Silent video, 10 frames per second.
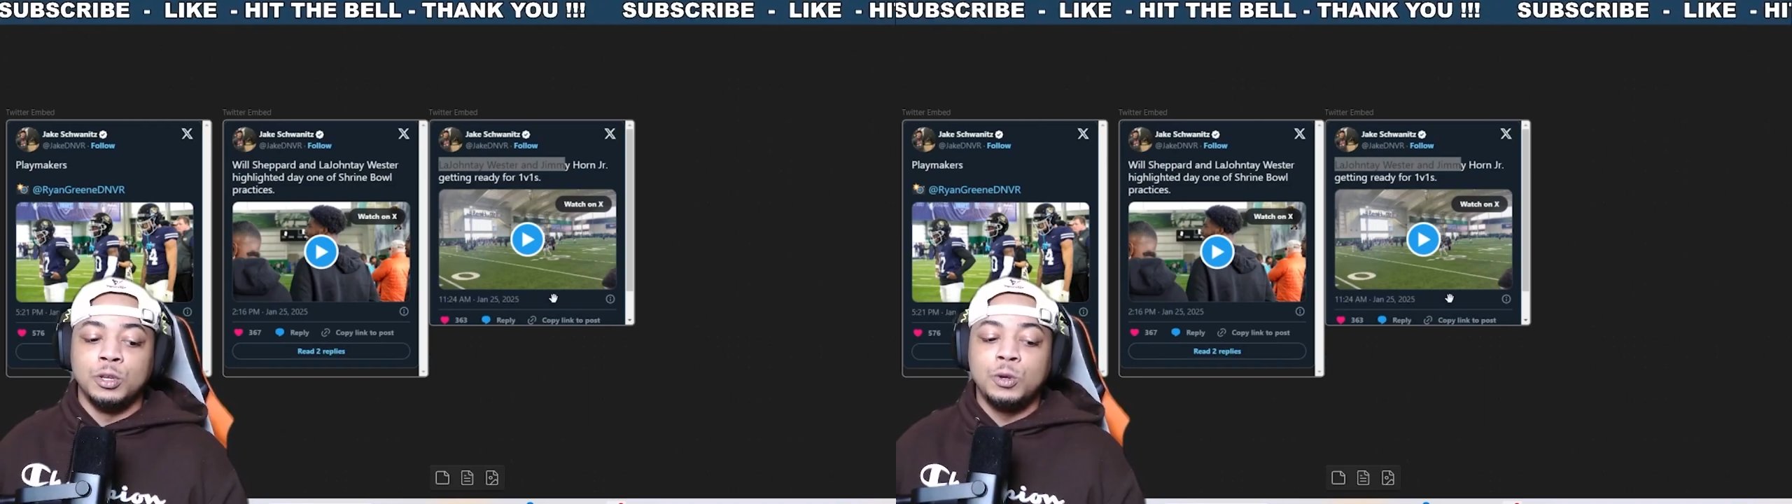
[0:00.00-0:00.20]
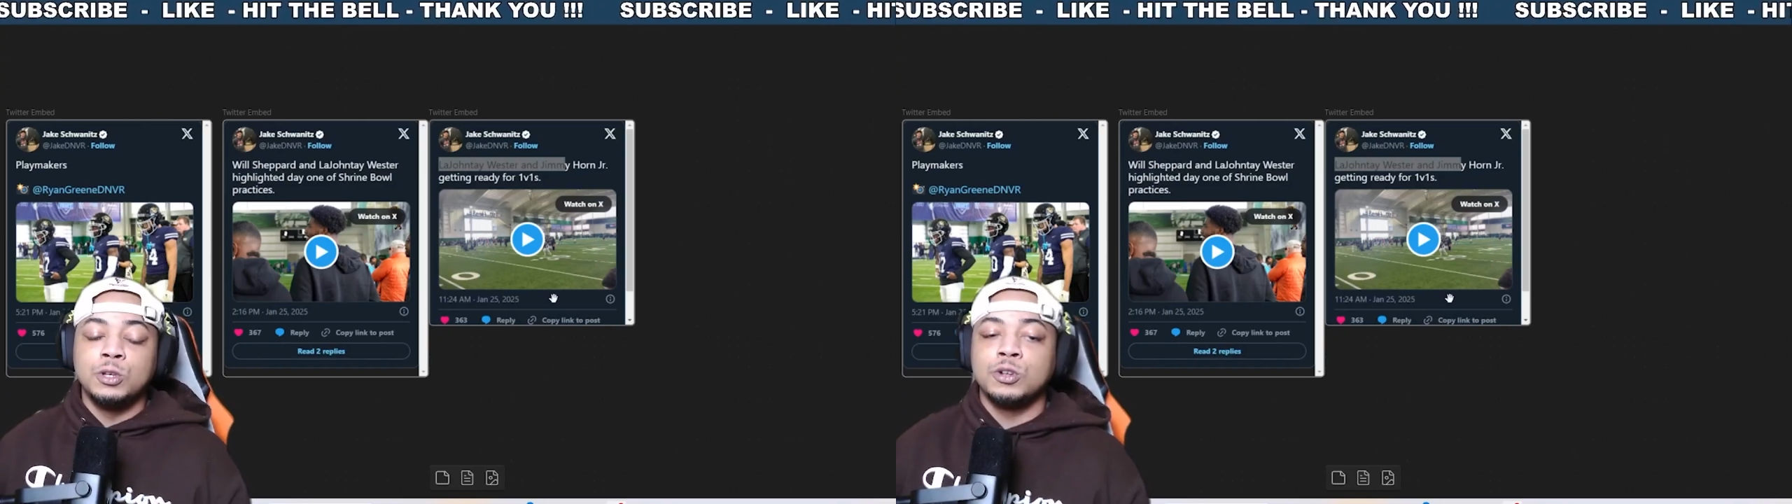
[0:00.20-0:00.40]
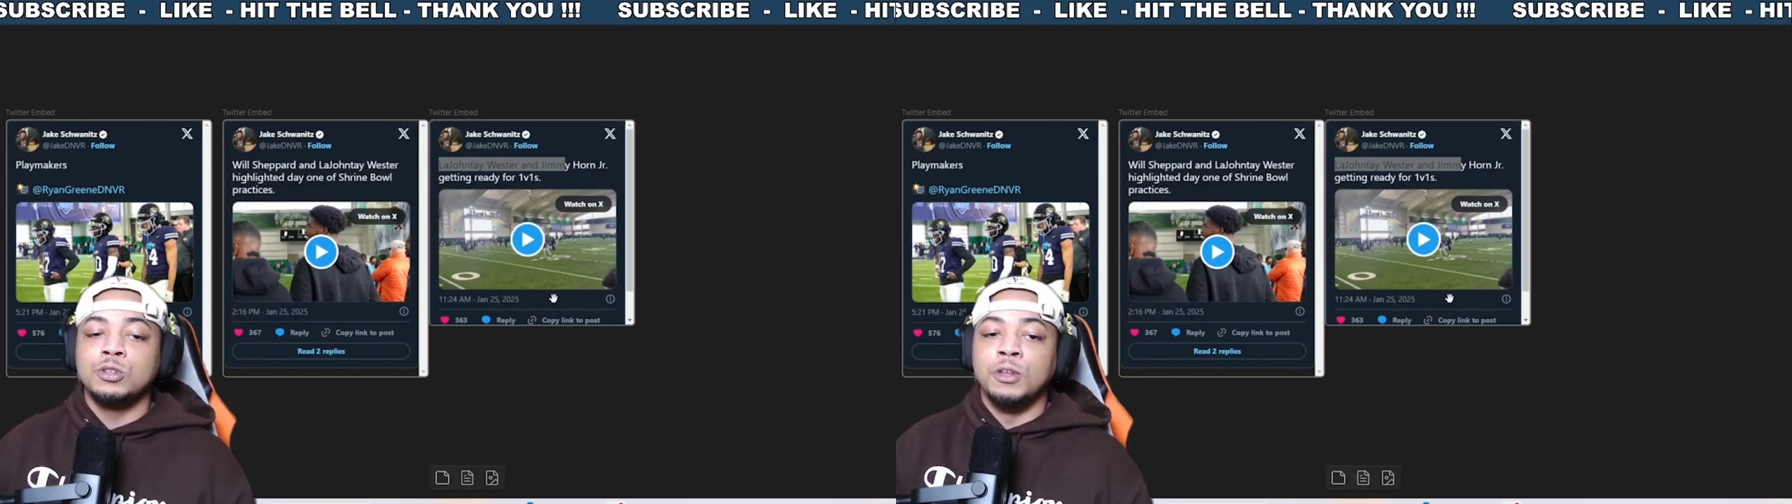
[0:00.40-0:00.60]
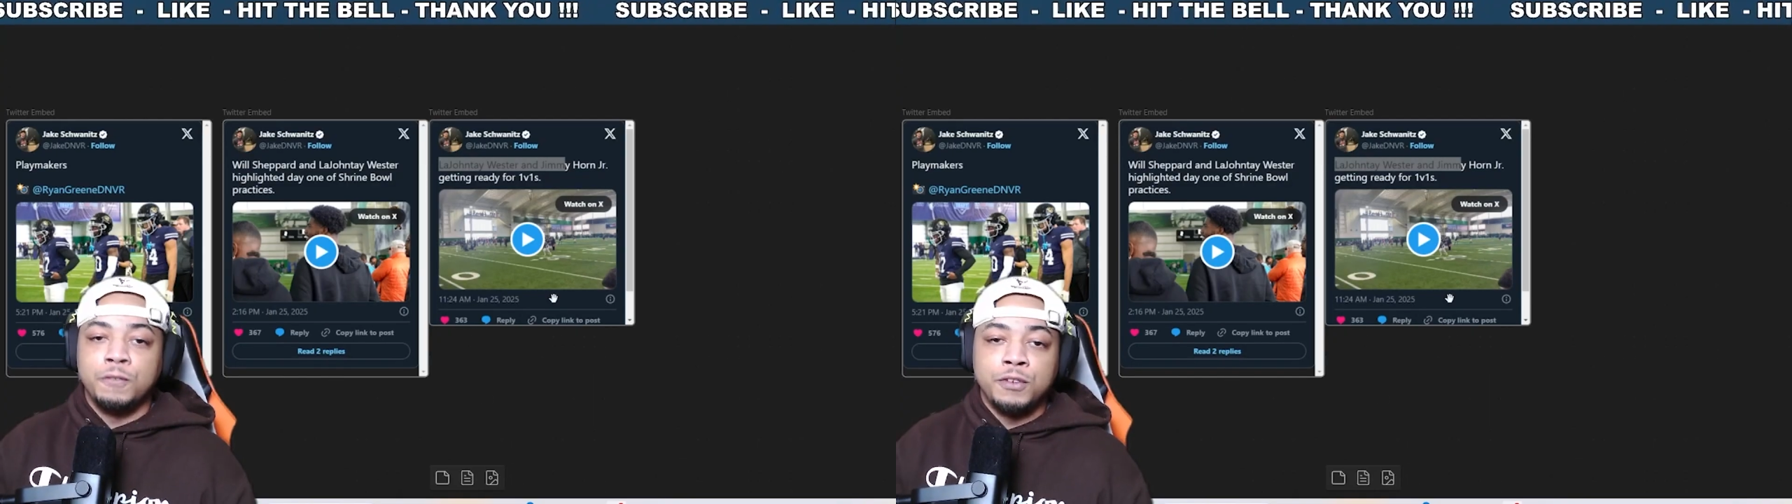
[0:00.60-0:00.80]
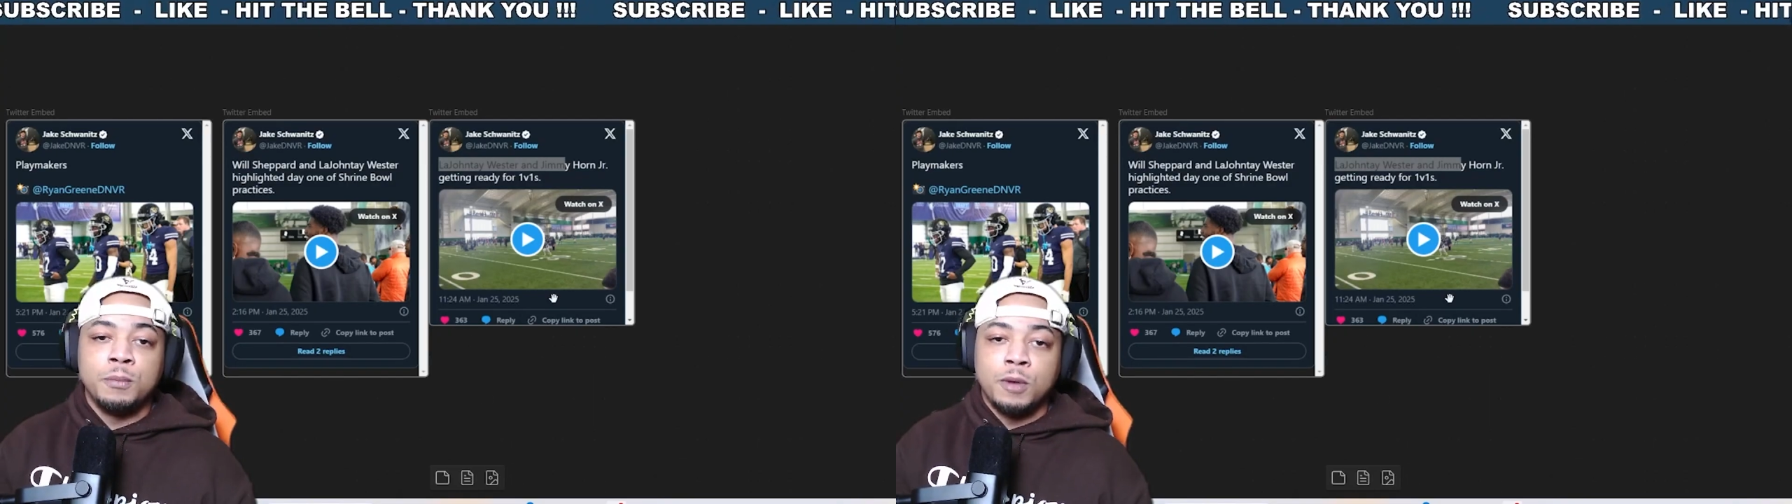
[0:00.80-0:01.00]
you can turn the
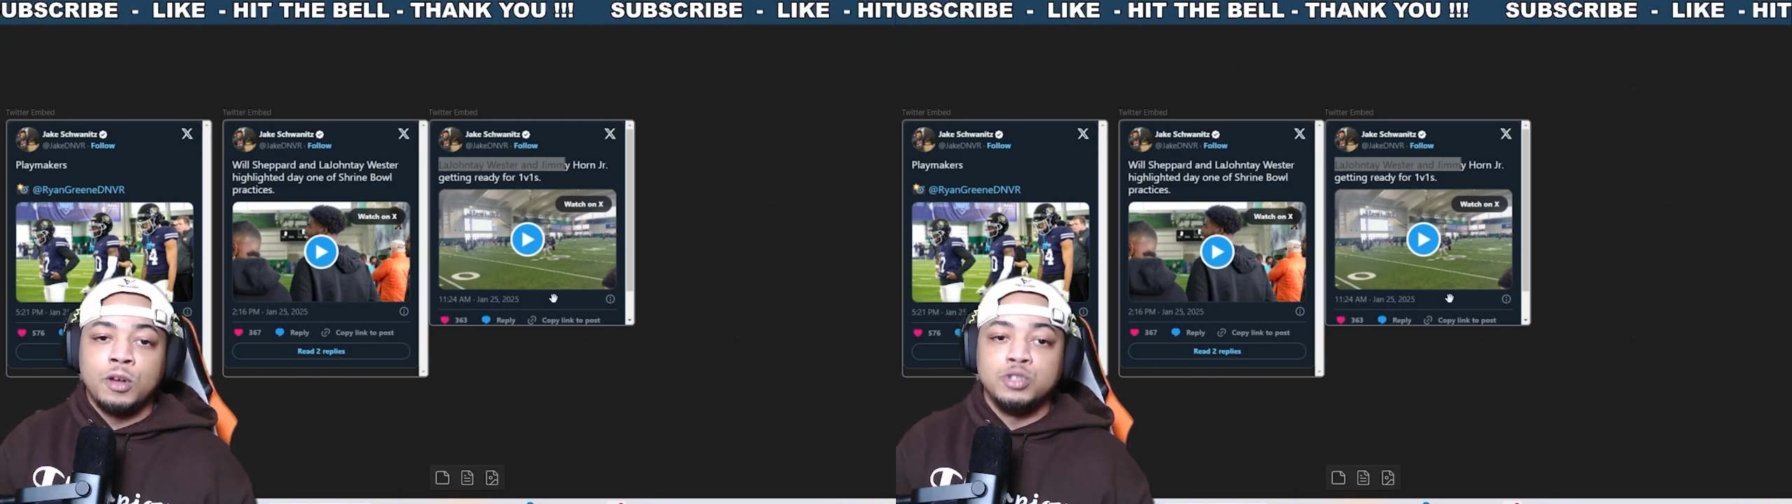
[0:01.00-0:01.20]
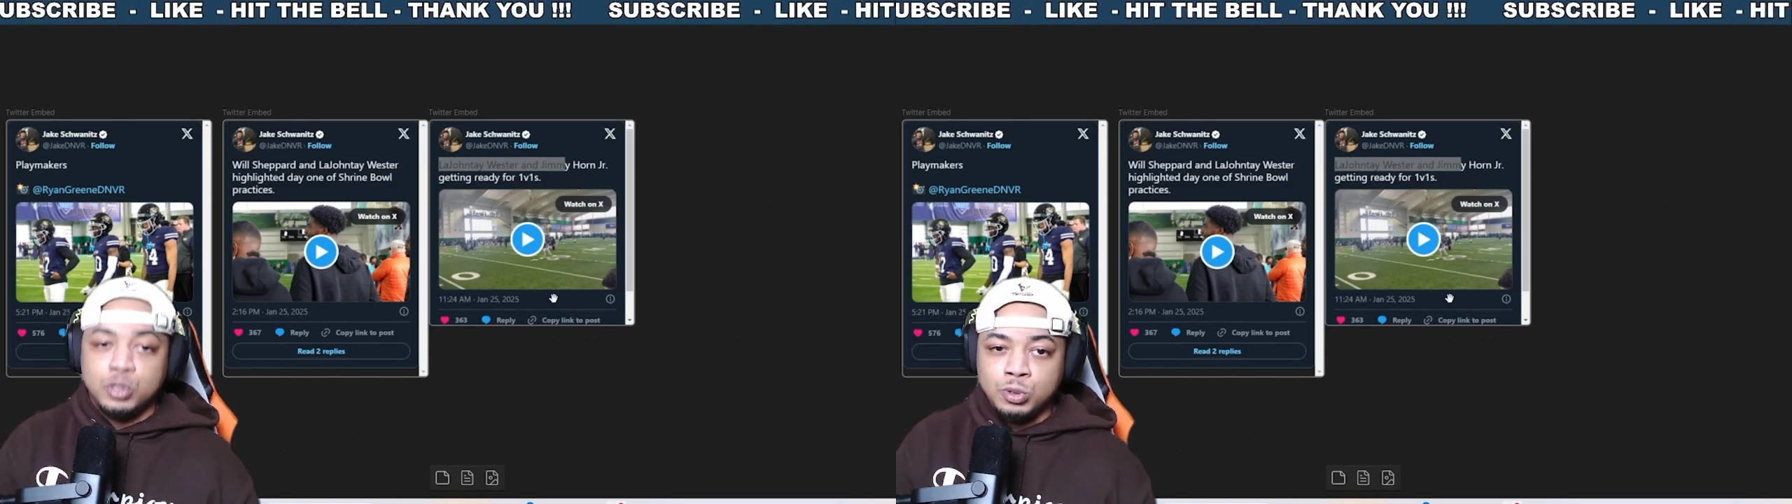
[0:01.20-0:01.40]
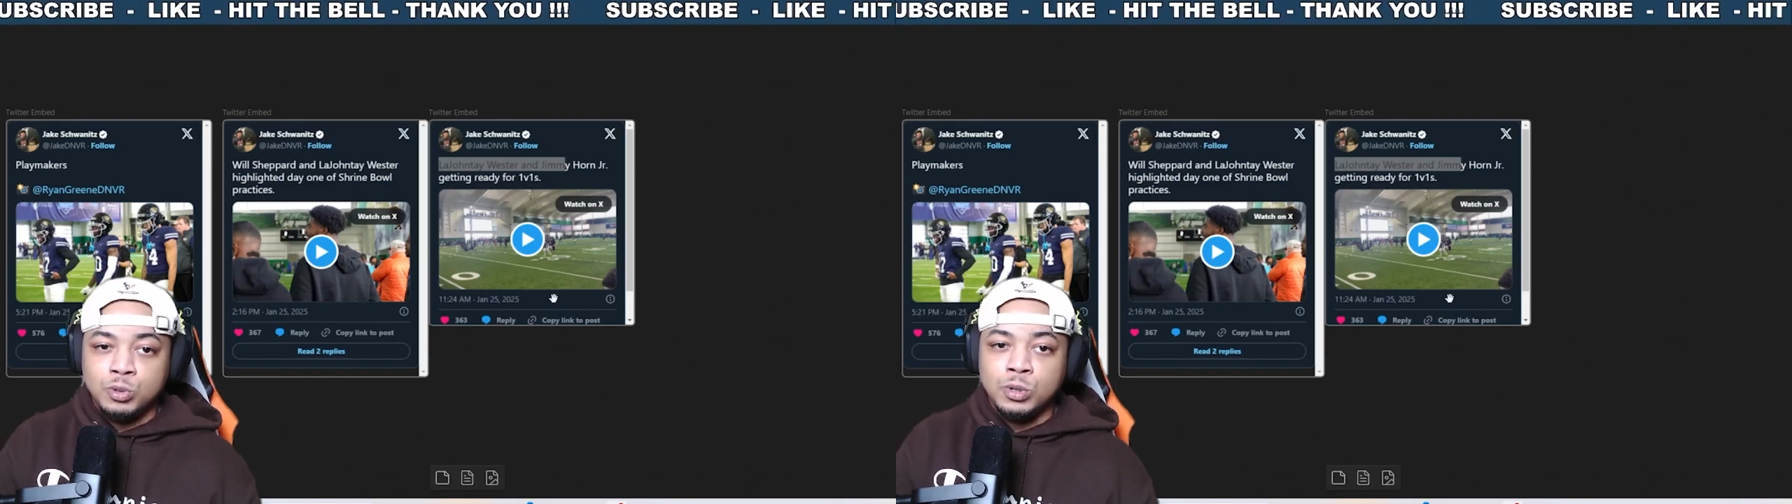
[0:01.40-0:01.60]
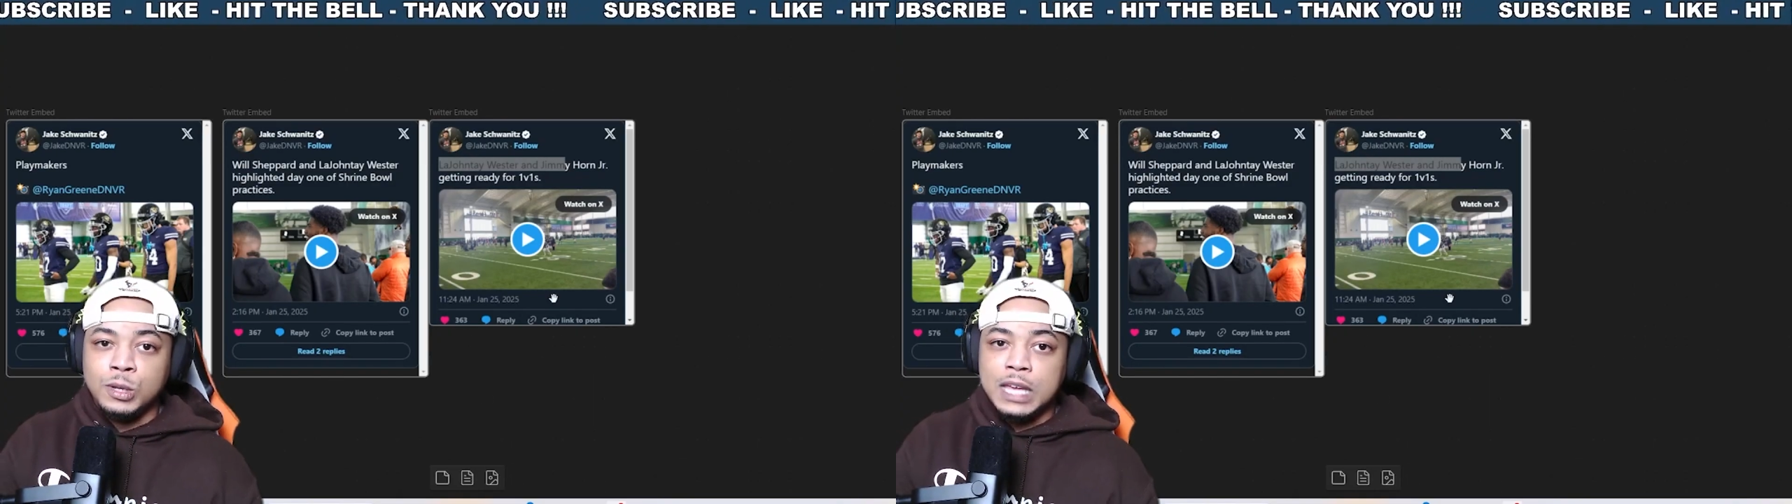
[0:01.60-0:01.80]
film on too,